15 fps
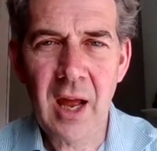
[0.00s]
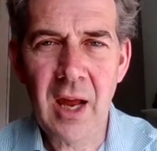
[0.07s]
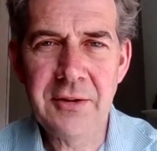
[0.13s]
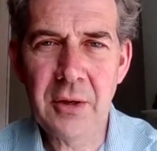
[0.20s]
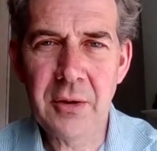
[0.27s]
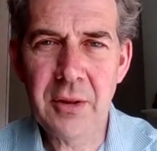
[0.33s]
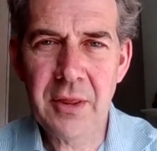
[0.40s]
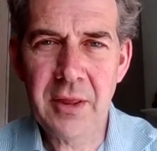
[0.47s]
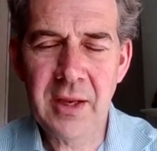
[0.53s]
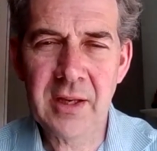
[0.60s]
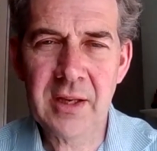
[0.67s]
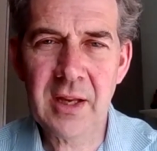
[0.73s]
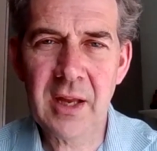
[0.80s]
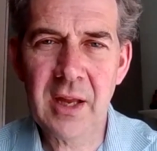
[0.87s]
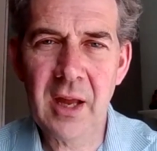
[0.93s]
I don't
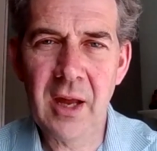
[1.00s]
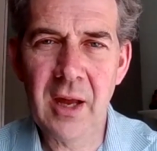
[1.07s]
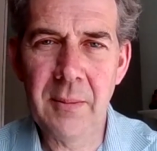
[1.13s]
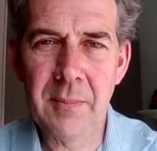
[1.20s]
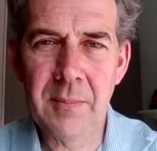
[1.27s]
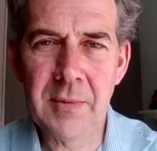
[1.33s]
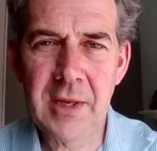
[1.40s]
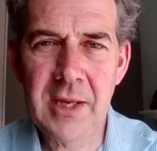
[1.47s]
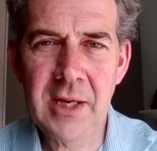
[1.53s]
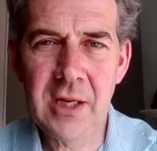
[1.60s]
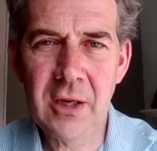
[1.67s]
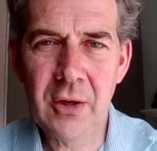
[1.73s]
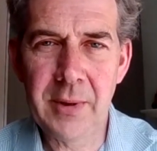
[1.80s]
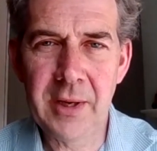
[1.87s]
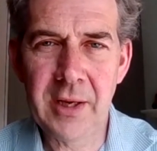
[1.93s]
think um,
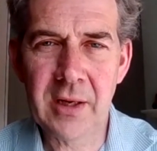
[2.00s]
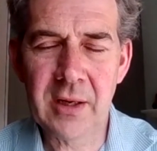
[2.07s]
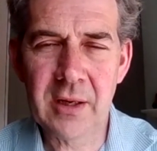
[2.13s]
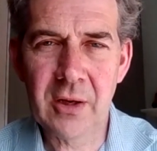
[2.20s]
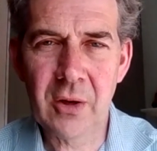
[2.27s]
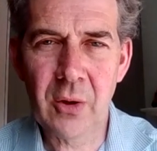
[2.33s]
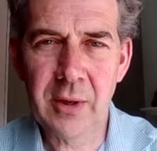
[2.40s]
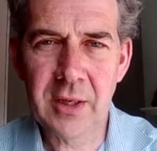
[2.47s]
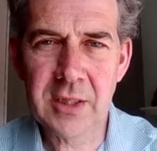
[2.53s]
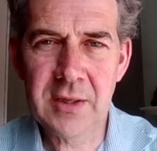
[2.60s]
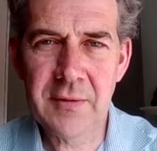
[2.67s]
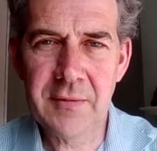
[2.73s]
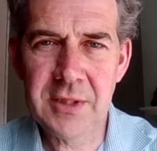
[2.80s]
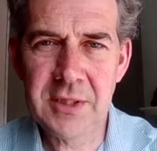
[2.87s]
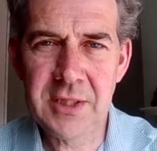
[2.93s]
economic
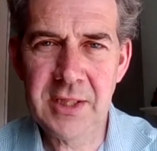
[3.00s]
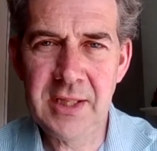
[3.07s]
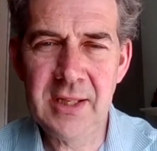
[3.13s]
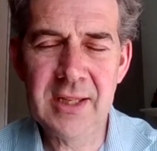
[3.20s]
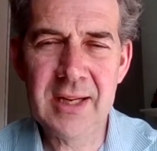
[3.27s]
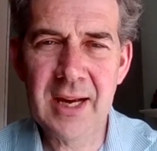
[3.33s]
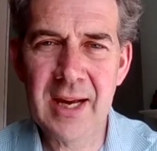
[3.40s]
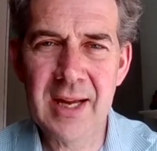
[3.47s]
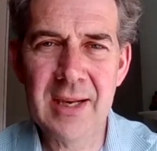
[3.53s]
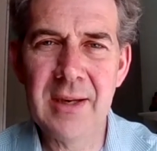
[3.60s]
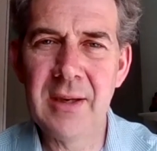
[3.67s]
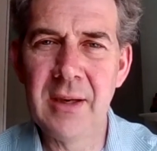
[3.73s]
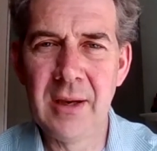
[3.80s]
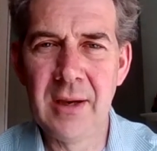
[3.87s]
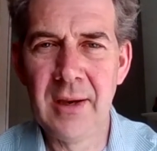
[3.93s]
connectivity
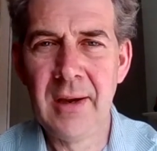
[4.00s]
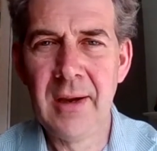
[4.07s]
can